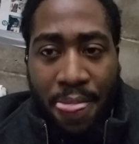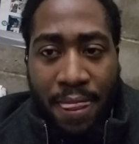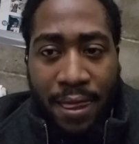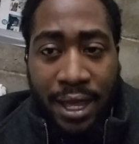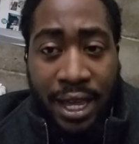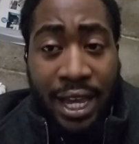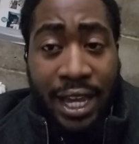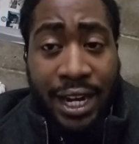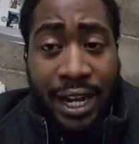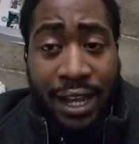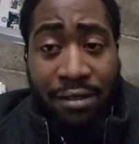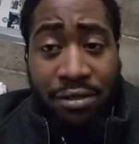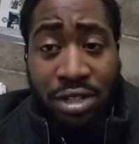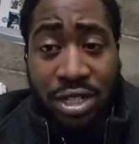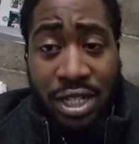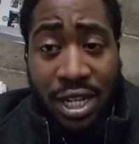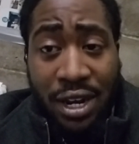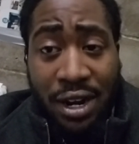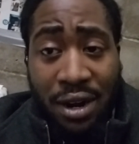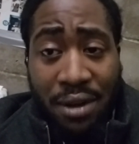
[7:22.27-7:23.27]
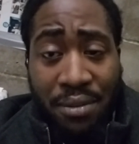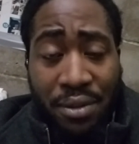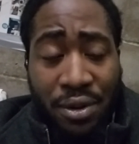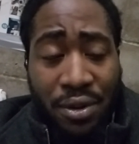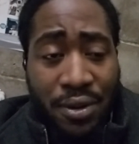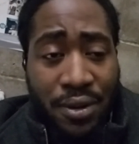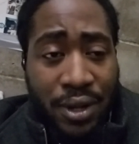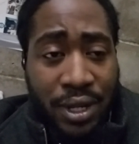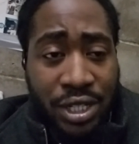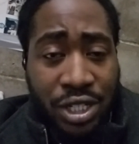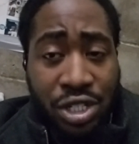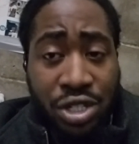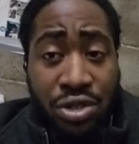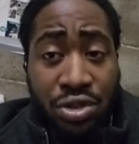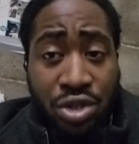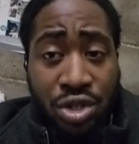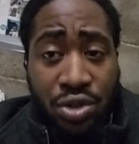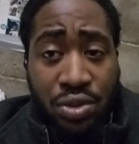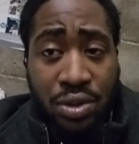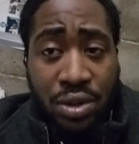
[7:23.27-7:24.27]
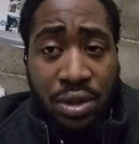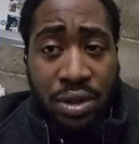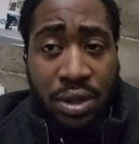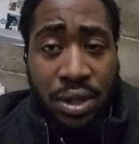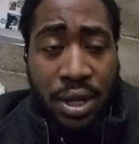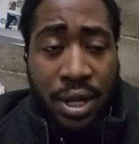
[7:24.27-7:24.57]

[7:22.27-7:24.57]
Yeah, they were terrible, as usual.